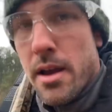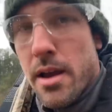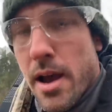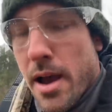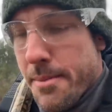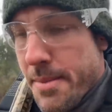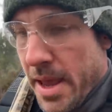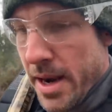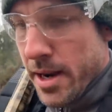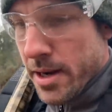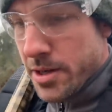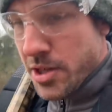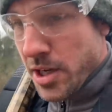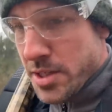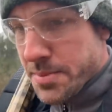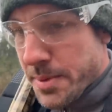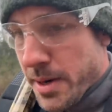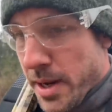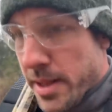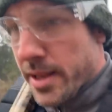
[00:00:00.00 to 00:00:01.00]
I made an
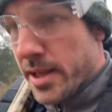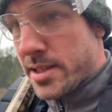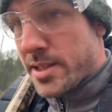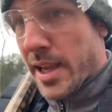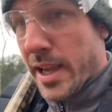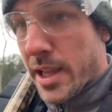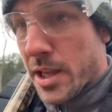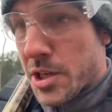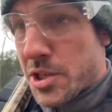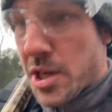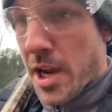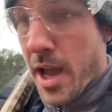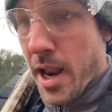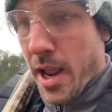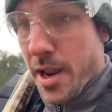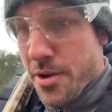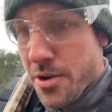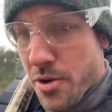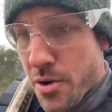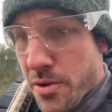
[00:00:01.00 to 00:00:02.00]
adjustment on that second shot. I
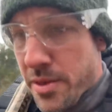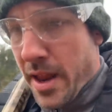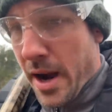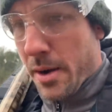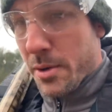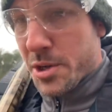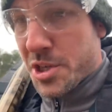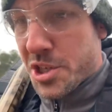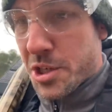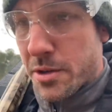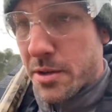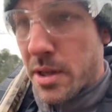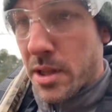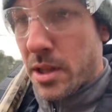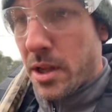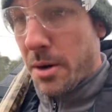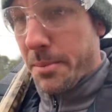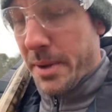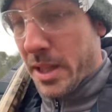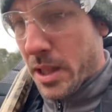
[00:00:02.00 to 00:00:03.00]
knew that I was shooting a
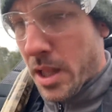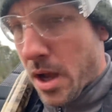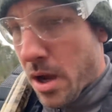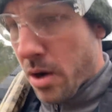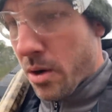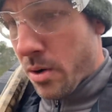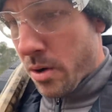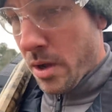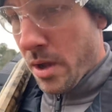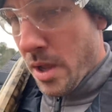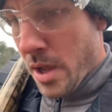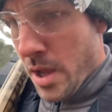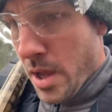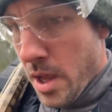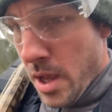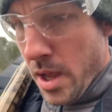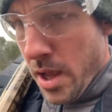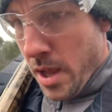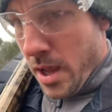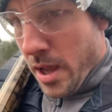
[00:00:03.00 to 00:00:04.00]
little bit low,
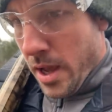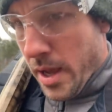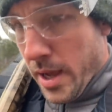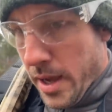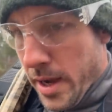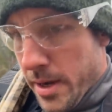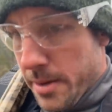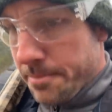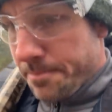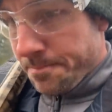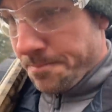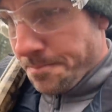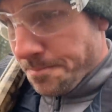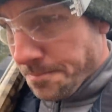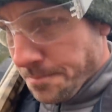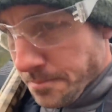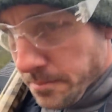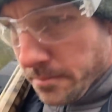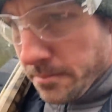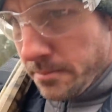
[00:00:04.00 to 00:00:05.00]
um,
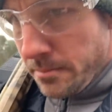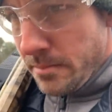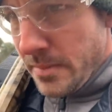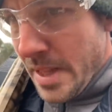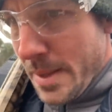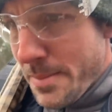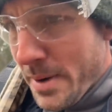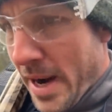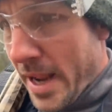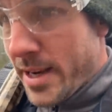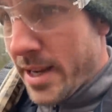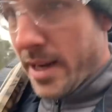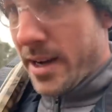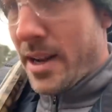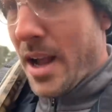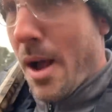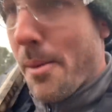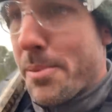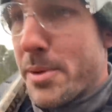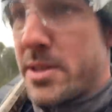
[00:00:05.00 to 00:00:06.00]
but I didn't
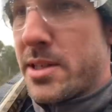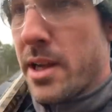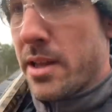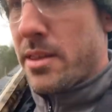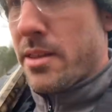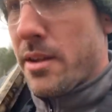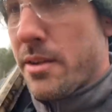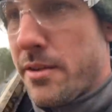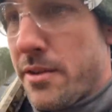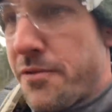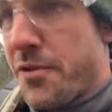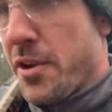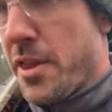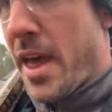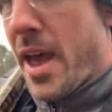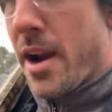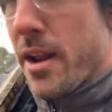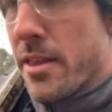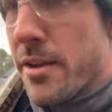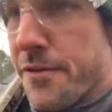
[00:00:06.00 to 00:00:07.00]
compensate th for
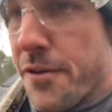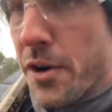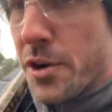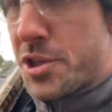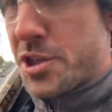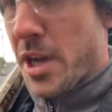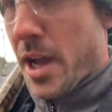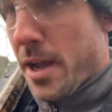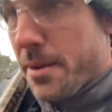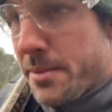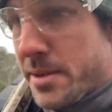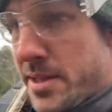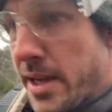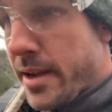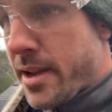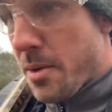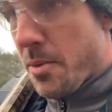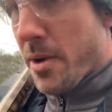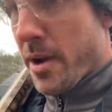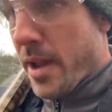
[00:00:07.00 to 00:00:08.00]
that on the first shot. The
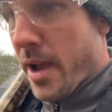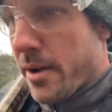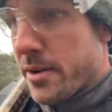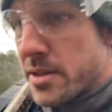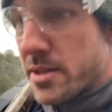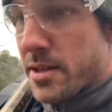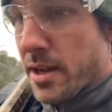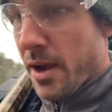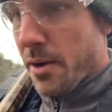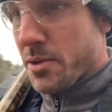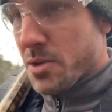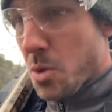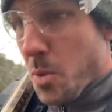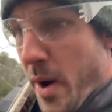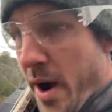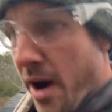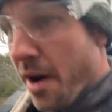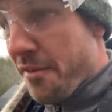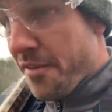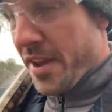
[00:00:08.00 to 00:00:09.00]
second one, I was I was
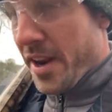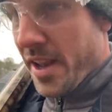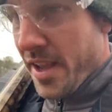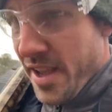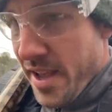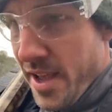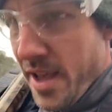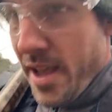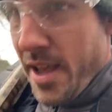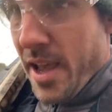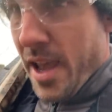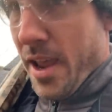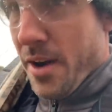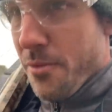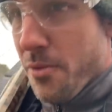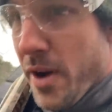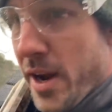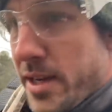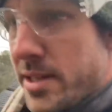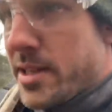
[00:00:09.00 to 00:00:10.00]
aware of it and
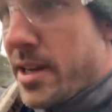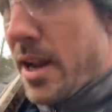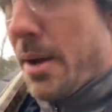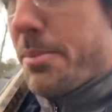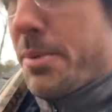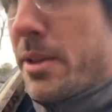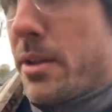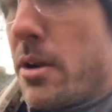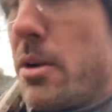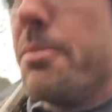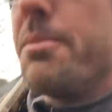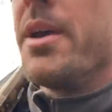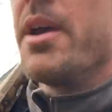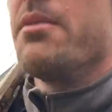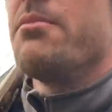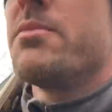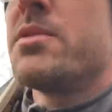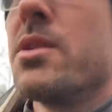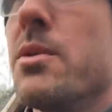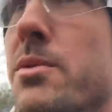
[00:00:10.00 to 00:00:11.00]
raised it up a little bit,
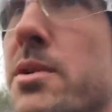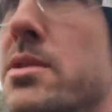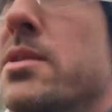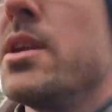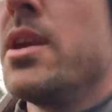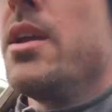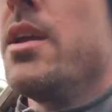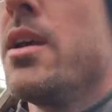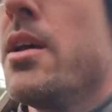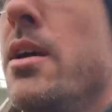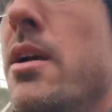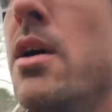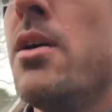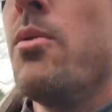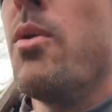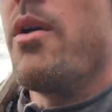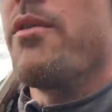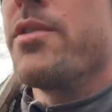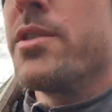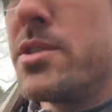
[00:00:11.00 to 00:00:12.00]
and so we'll see
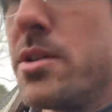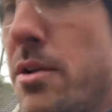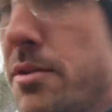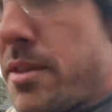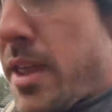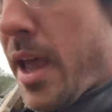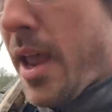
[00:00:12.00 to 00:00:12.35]
what result that